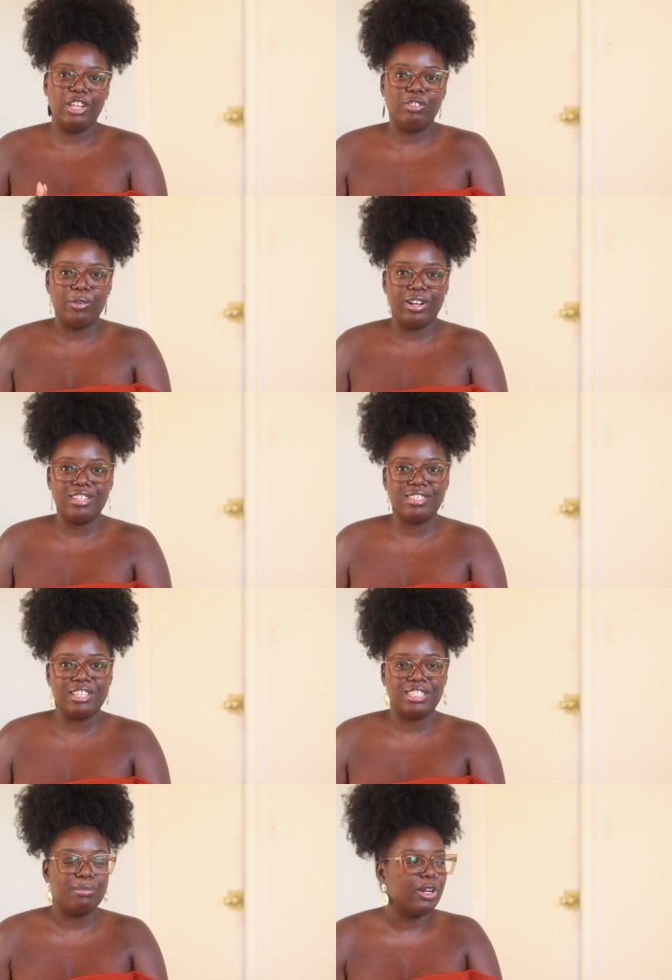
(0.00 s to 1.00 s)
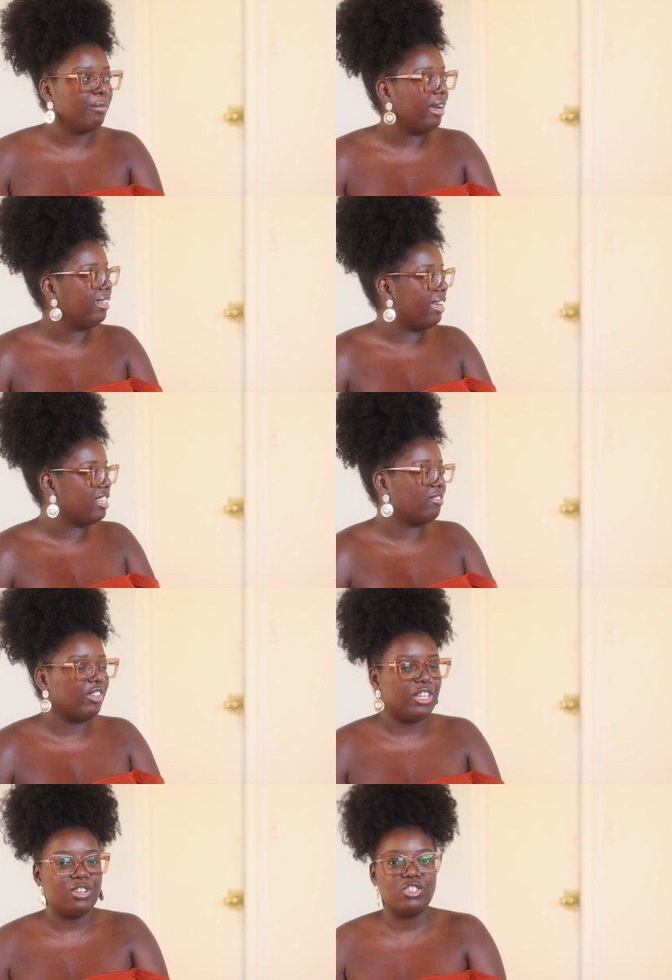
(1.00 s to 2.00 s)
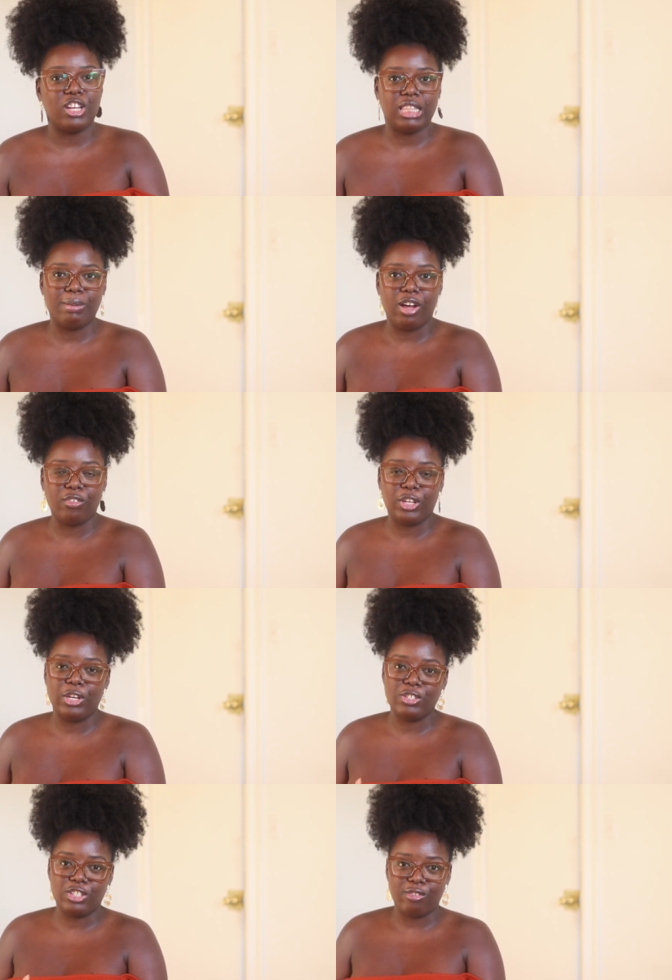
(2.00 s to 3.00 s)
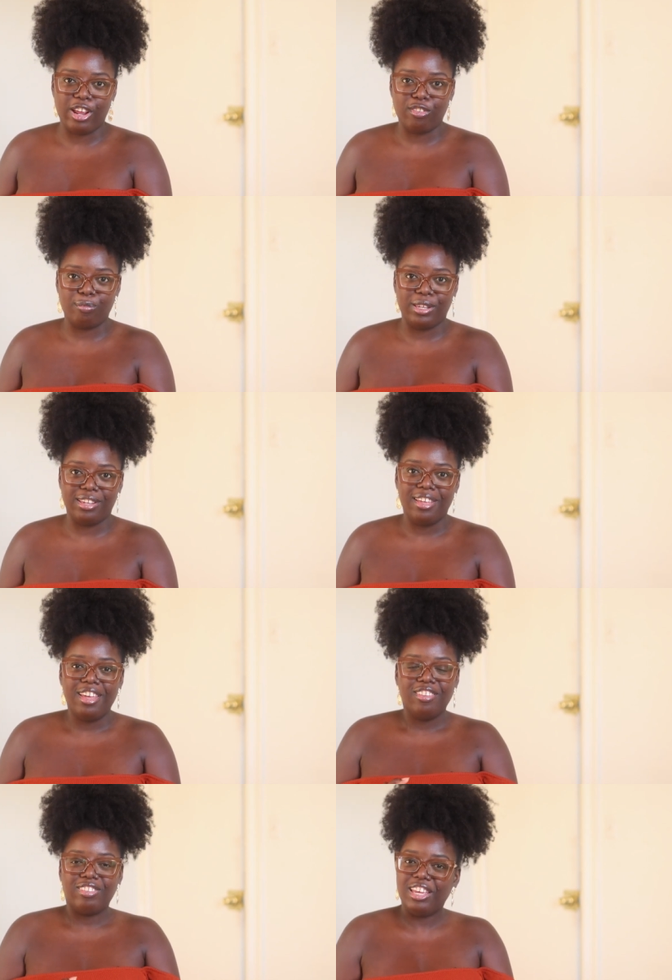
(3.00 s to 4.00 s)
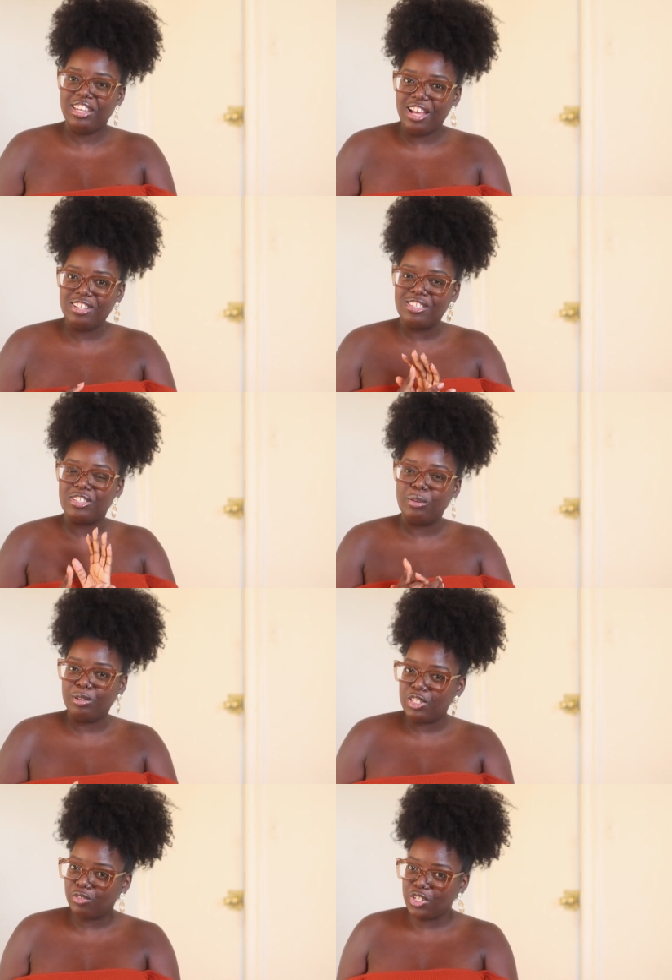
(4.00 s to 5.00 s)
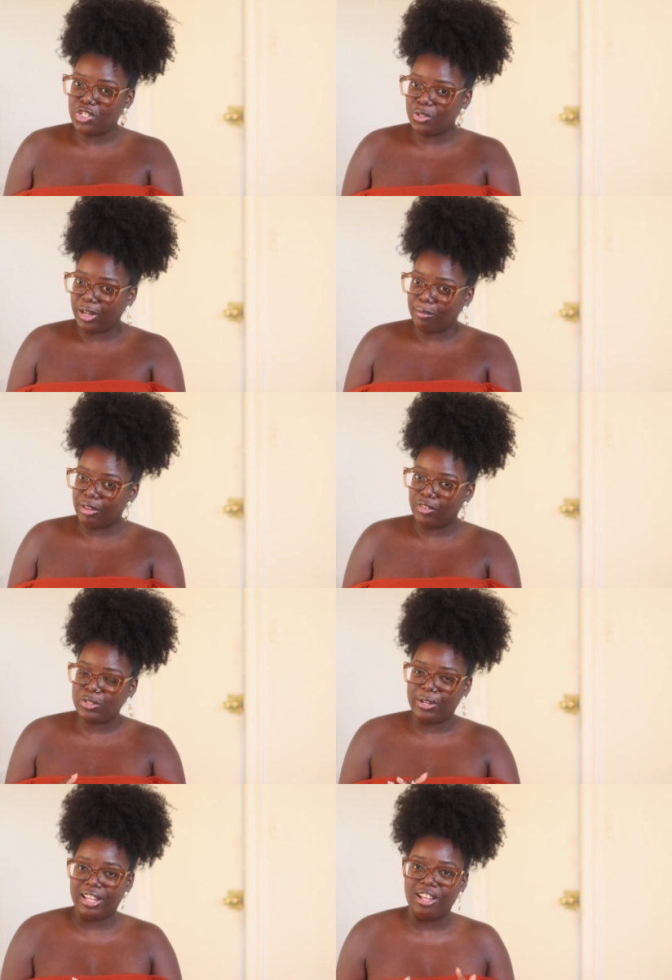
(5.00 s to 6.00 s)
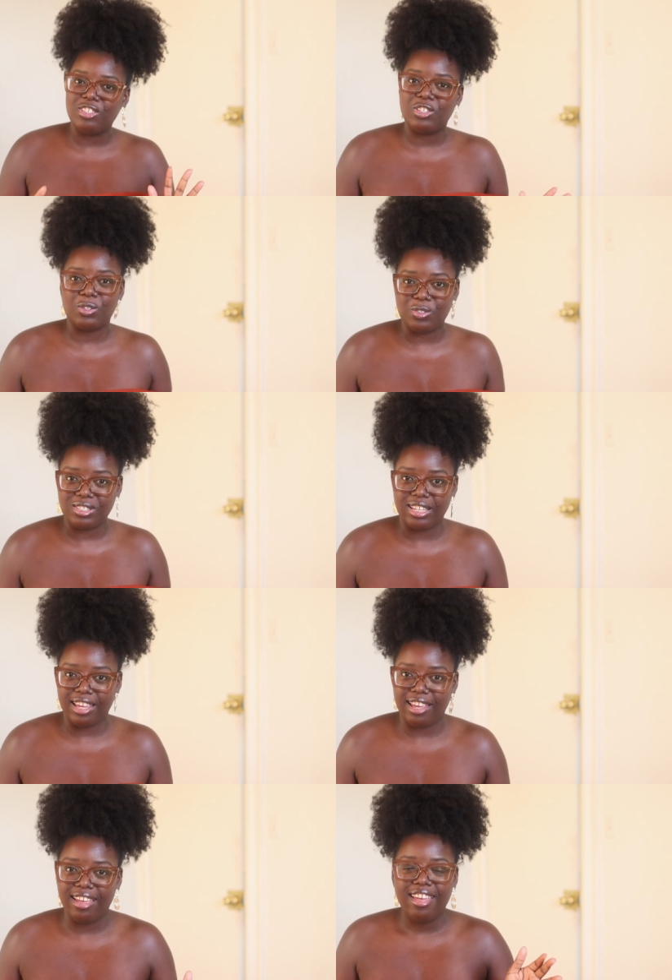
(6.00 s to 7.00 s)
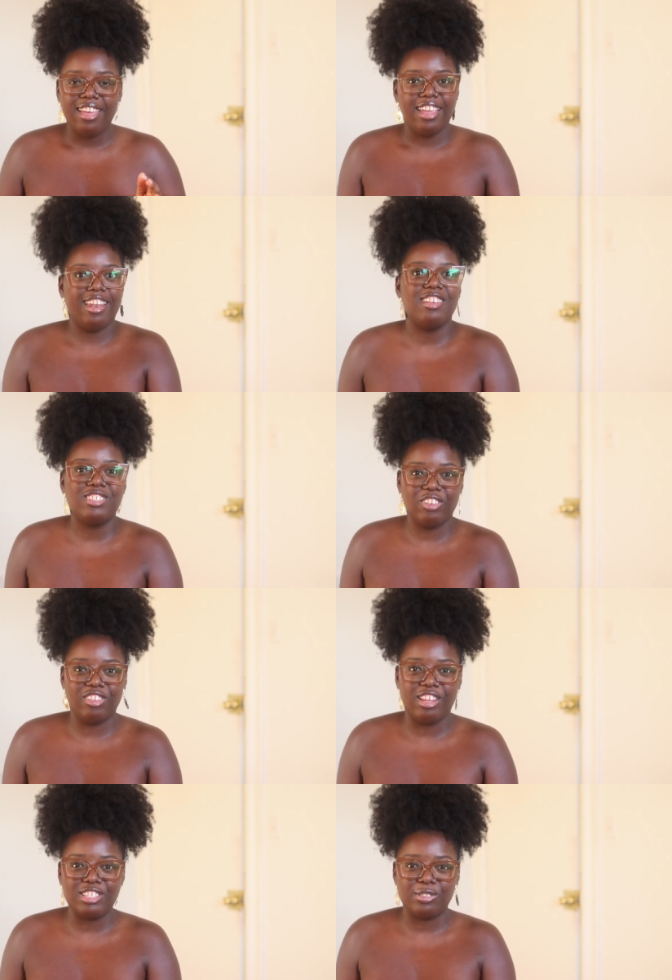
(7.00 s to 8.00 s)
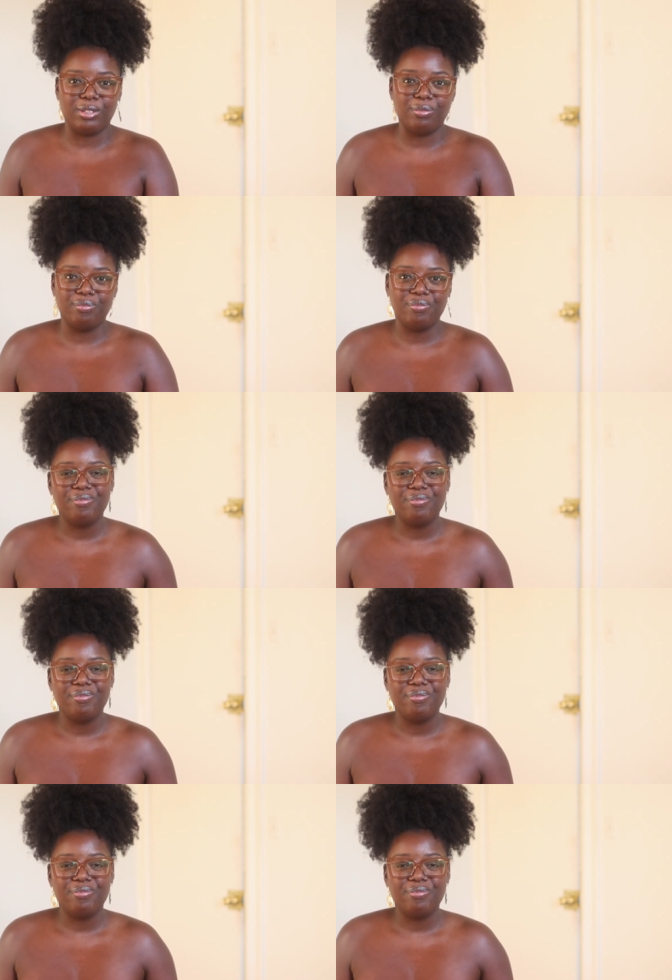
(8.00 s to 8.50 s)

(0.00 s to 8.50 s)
if you want to see some more of my latest videos, check them out over here to the right of me. Thank y'all so much for joining me for $20 Tuesday, and I'll see you in the next one.